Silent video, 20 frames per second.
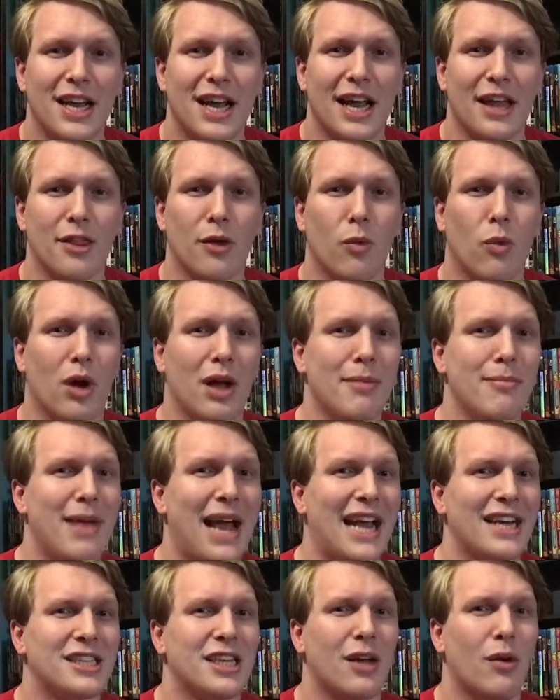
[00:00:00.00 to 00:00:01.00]
And the one
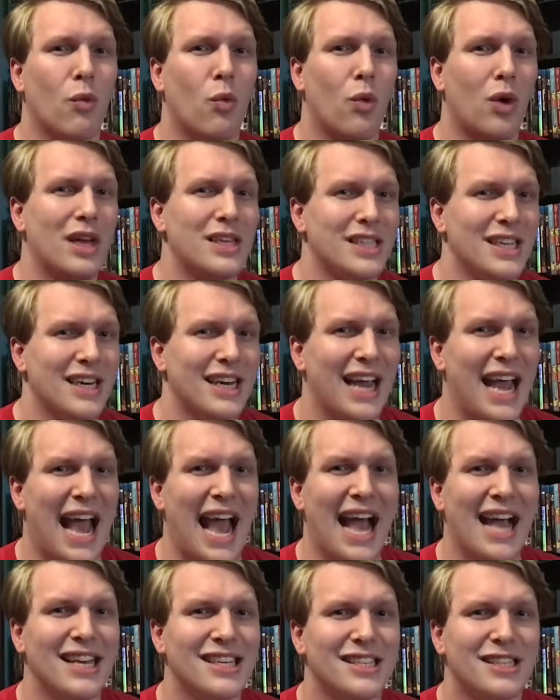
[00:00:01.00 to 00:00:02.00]
match that wasn't
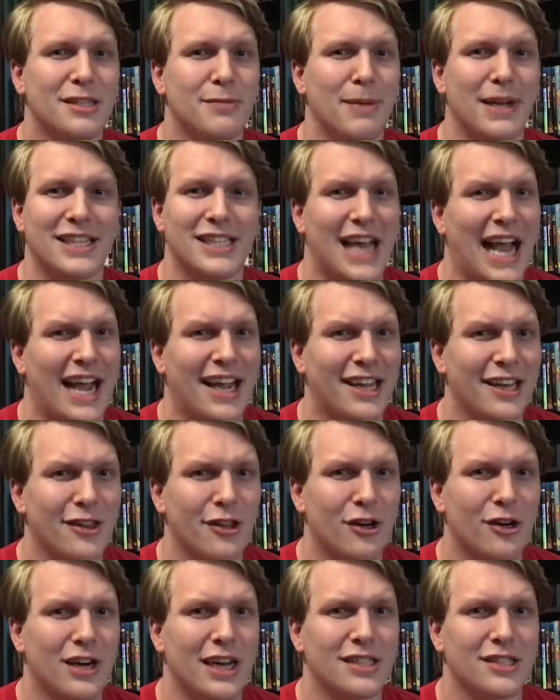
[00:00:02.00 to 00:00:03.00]
as
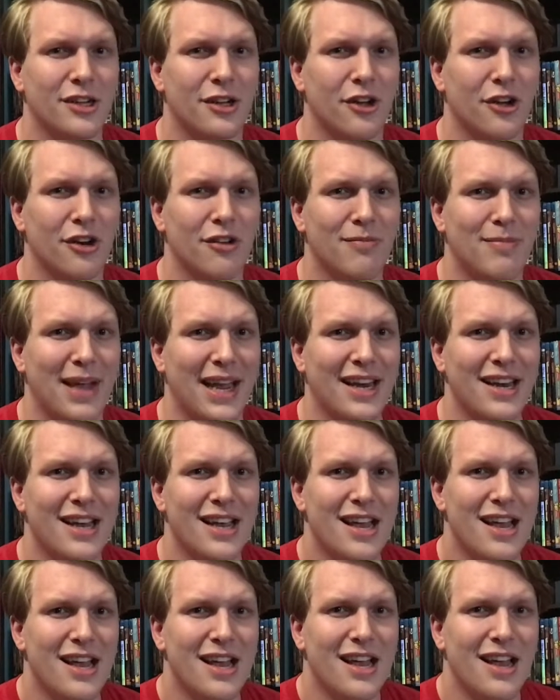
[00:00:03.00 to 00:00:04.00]
spectacular as it could have been
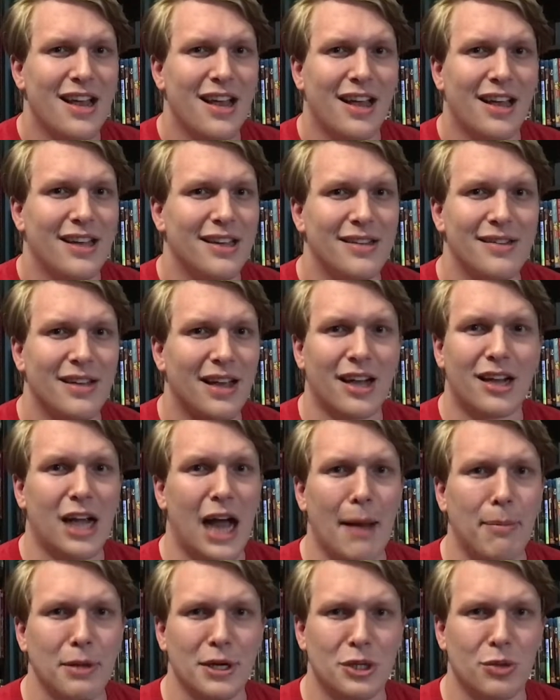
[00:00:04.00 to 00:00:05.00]

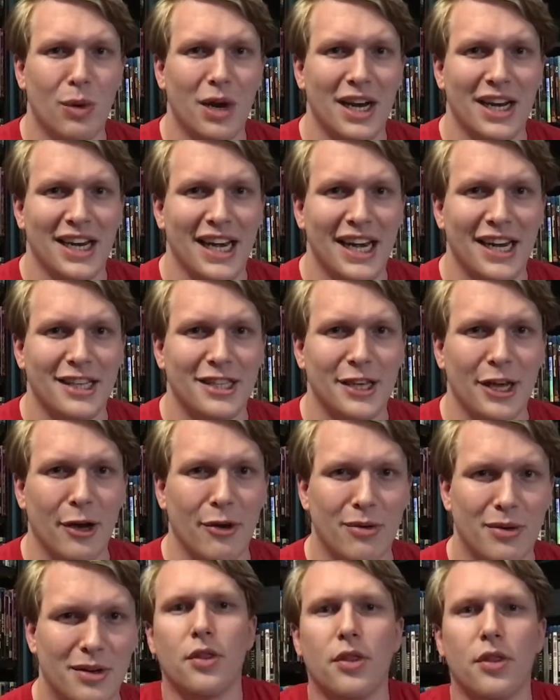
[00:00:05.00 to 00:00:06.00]
accomplished what it needed to.